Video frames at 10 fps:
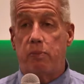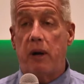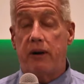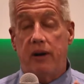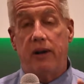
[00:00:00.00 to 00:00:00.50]

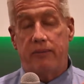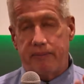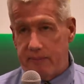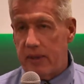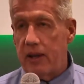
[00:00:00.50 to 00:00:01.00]
but
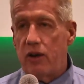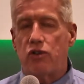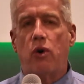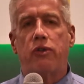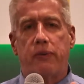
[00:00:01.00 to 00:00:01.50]

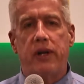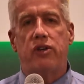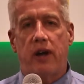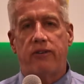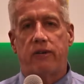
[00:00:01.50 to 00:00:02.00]
truthfully
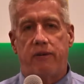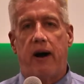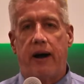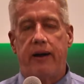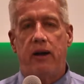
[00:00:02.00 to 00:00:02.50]

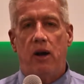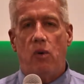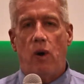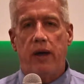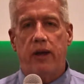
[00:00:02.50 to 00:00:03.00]
justify
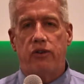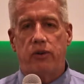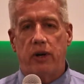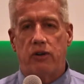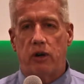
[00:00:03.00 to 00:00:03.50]
why that
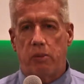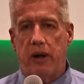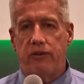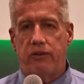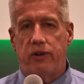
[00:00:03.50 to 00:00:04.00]
shooting took
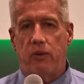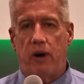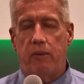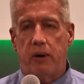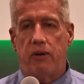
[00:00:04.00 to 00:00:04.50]
place and so
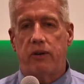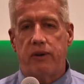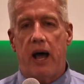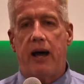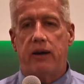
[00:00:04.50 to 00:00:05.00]
on. Because
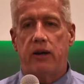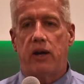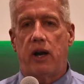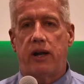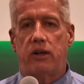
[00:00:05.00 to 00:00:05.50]
if not,
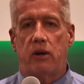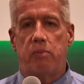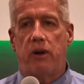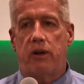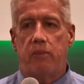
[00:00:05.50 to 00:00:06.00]
you're going to let
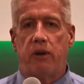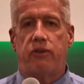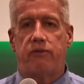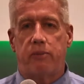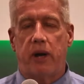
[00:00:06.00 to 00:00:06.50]
the
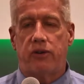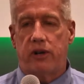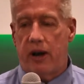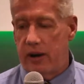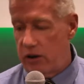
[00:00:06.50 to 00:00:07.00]

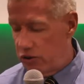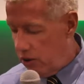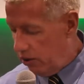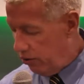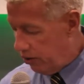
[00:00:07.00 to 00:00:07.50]
misinformation kind of
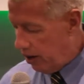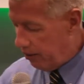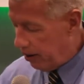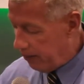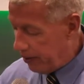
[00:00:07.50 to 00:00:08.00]
control the
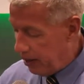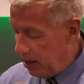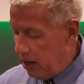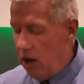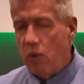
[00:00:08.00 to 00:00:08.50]
scenario.
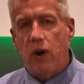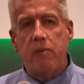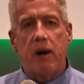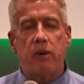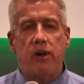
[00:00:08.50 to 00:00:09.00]
What
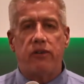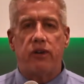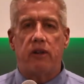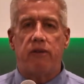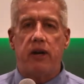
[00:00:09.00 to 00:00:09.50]
about
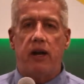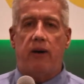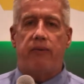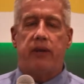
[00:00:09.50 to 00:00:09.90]
releasing the video?